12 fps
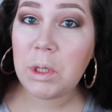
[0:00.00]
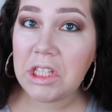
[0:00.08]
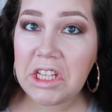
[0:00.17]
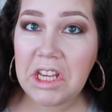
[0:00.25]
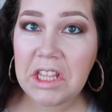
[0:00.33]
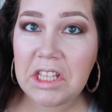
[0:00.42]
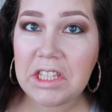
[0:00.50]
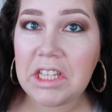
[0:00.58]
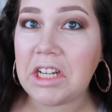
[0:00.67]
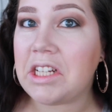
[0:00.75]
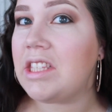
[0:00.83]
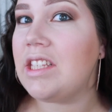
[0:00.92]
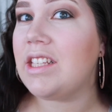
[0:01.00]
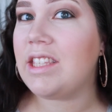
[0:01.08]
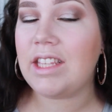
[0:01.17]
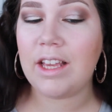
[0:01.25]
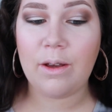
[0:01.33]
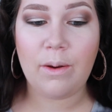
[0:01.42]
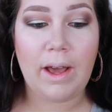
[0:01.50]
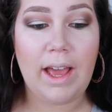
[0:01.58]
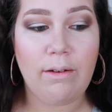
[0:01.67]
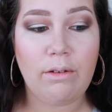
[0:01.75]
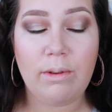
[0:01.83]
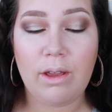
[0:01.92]
see how this looks. So
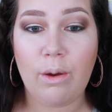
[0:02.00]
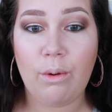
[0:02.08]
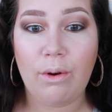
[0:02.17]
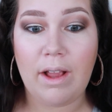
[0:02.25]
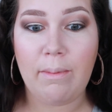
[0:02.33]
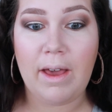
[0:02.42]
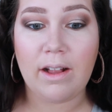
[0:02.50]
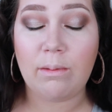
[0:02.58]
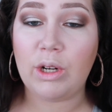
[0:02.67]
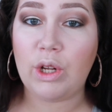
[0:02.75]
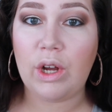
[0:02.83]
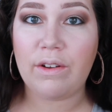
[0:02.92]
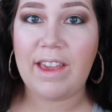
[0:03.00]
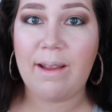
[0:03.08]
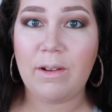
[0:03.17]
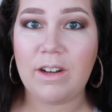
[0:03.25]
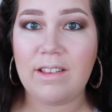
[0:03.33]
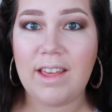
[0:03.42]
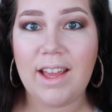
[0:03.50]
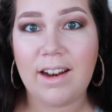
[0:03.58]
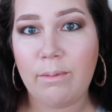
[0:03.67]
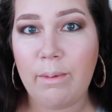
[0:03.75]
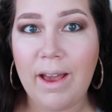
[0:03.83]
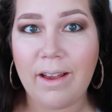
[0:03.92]
I will be right back. I'm going to go off camera and do that, and
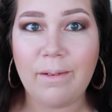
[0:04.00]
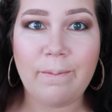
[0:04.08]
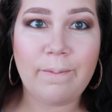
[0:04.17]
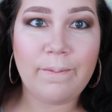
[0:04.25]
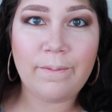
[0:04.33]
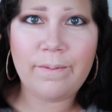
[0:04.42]
I'll be back. Okay.